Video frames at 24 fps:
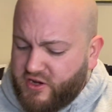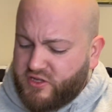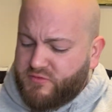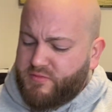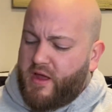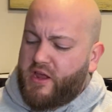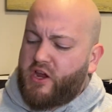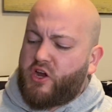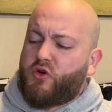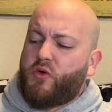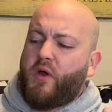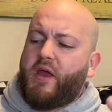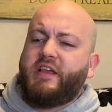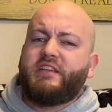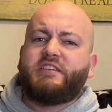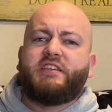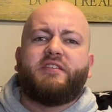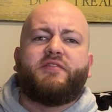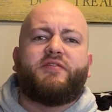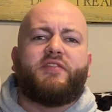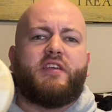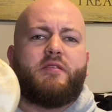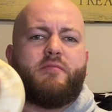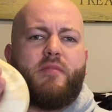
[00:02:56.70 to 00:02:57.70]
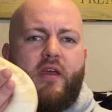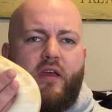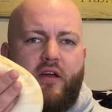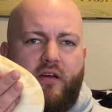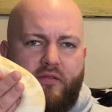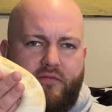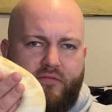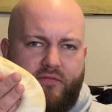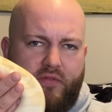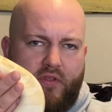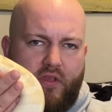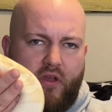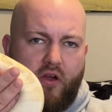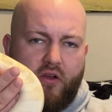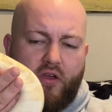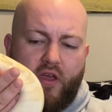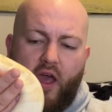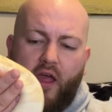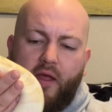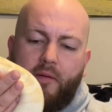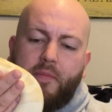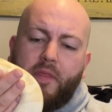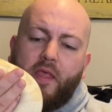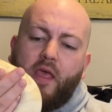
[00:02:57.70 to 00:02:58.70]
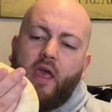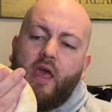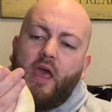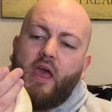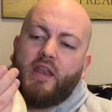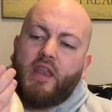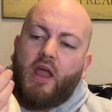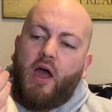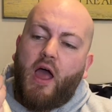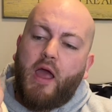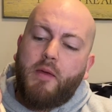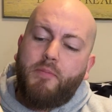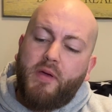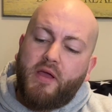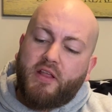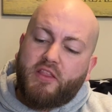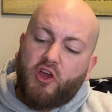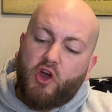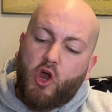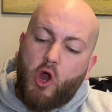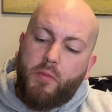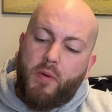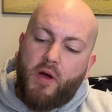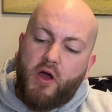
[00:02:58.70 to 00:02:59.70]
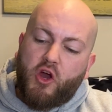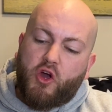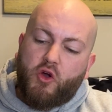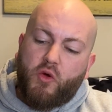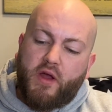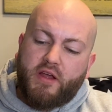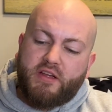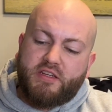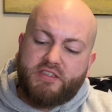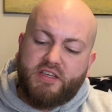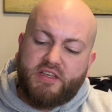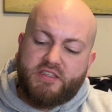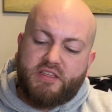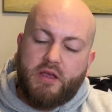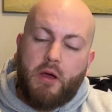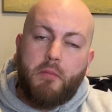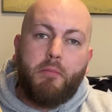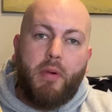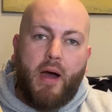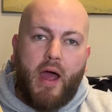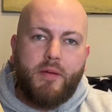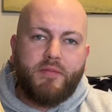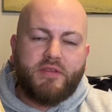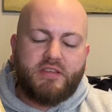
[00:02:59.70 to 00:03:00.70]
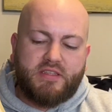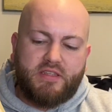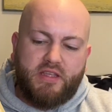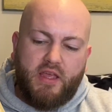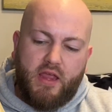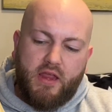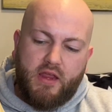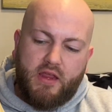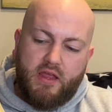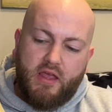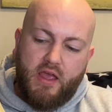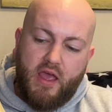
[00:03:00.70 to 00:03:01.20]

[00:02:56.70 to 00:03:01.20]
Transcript: my crazy female, okay? Now, I picked her up on Craigslist by mistake.